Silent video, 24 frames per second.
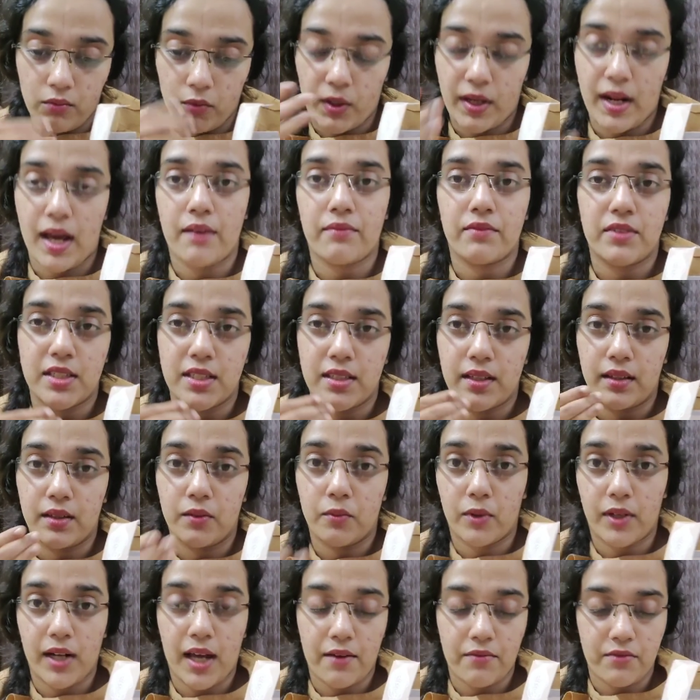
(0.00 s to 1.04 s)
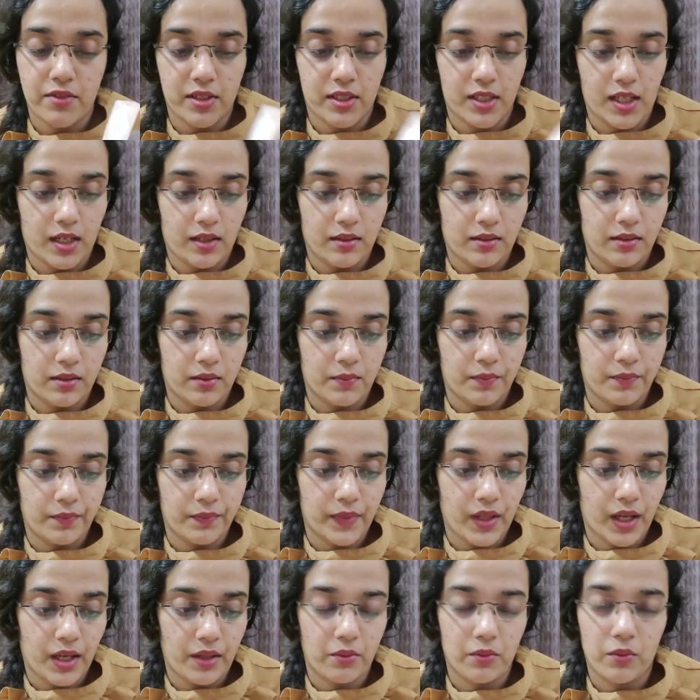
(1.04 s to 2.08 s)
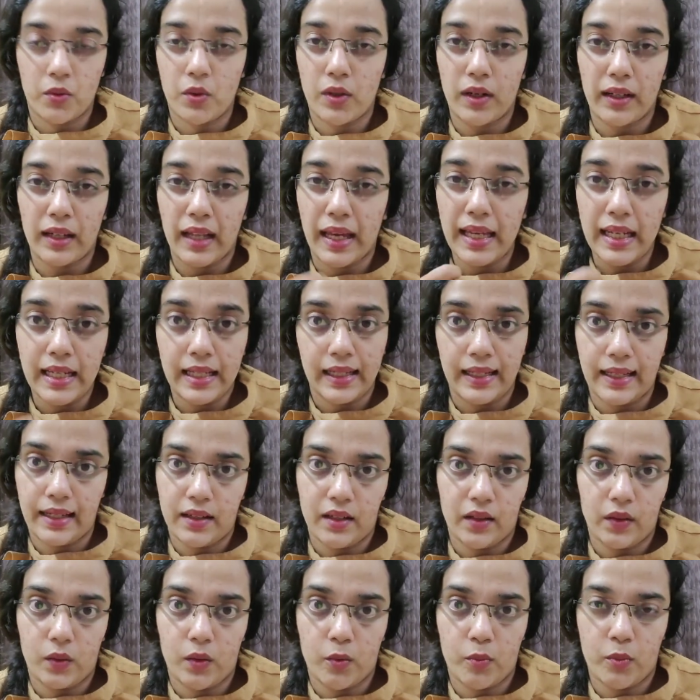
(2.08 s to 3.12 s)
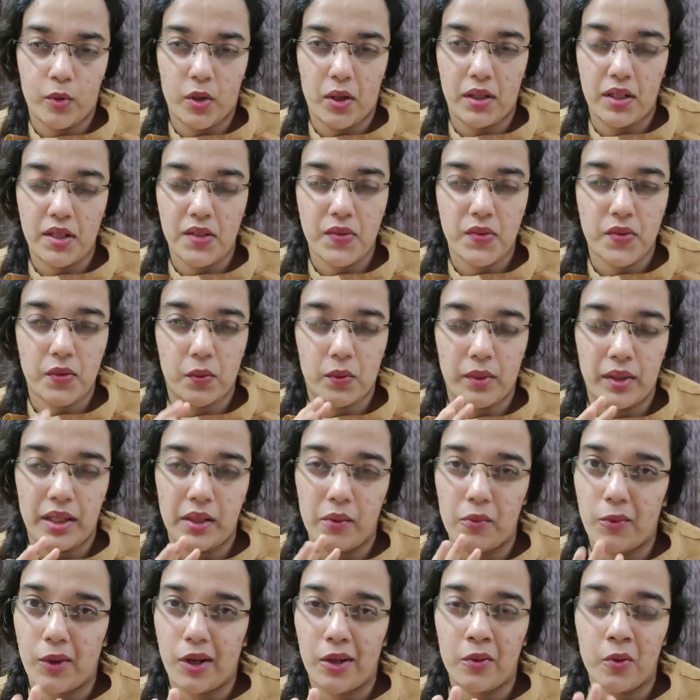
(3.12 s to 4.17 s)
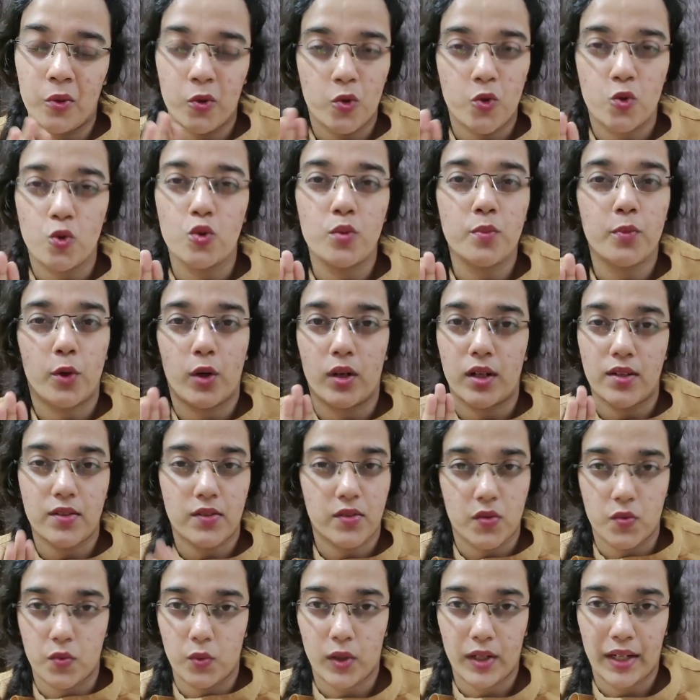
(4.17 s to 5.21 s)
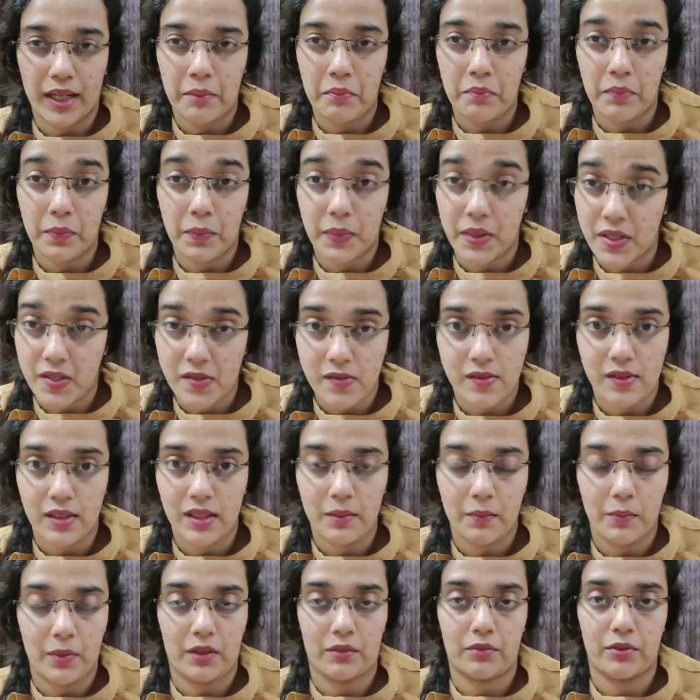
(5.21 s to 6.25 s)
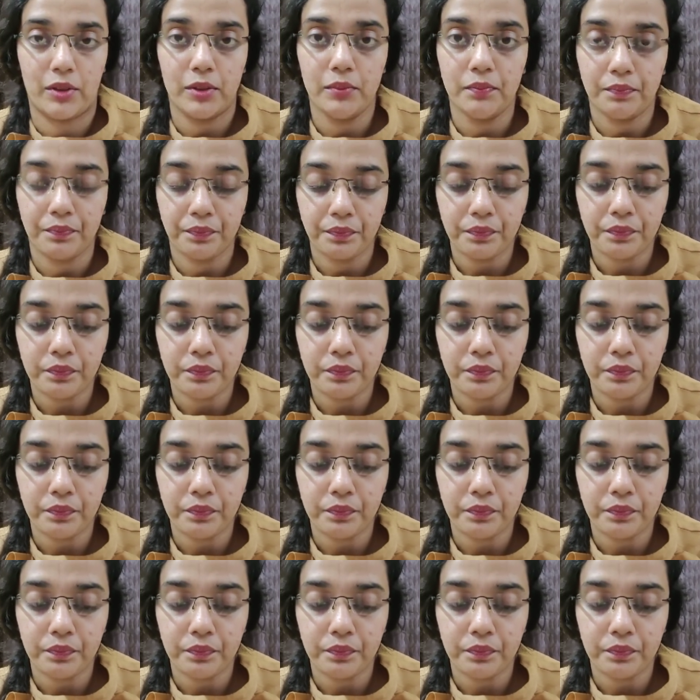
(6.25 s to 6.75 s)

after the other. I don't like layering of products. Only one or two products is what I personally prefer.